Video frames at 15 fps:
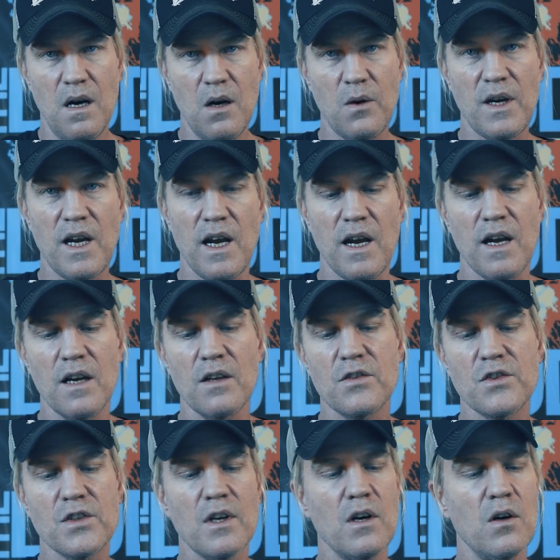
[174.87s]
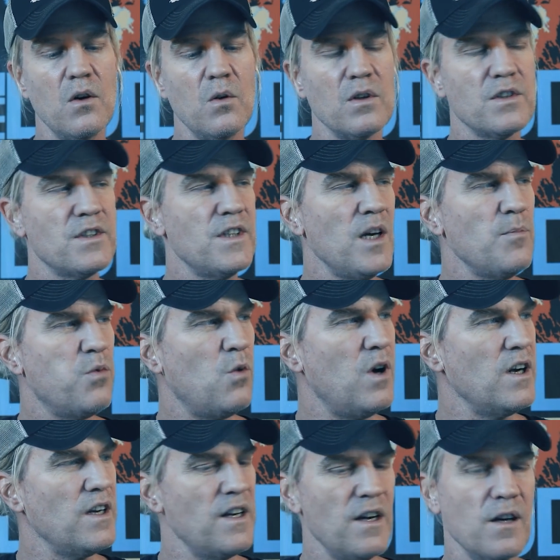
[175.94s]
Okay, so step
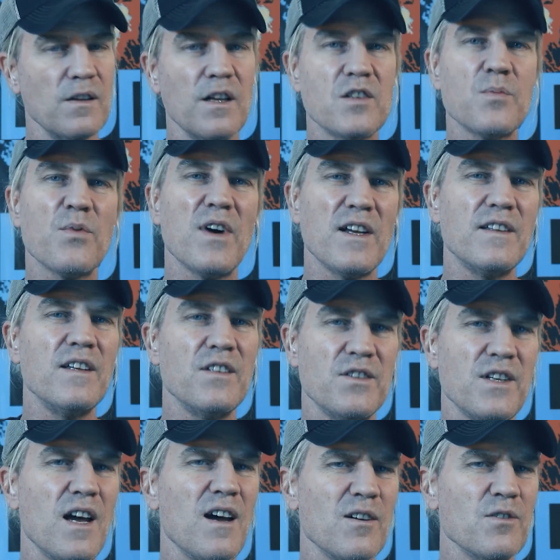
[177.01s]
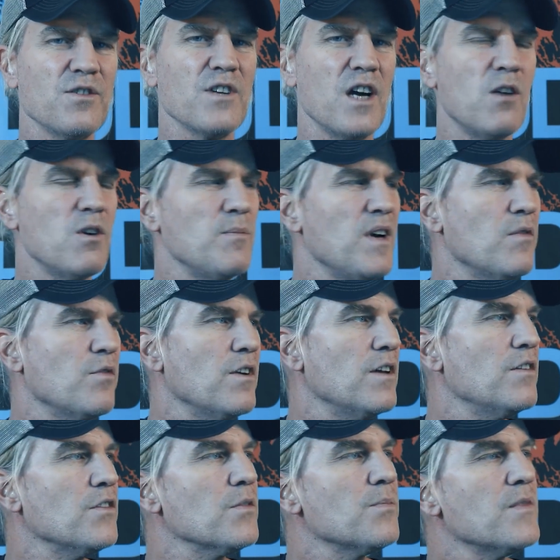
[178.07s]
one here. Let's break these down, shall we, my
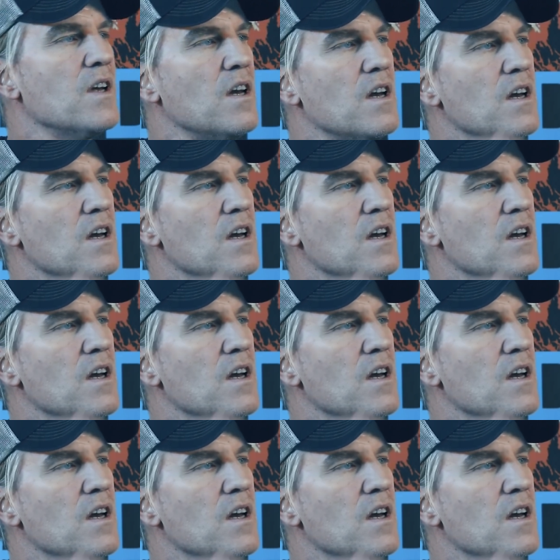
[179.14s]
friends?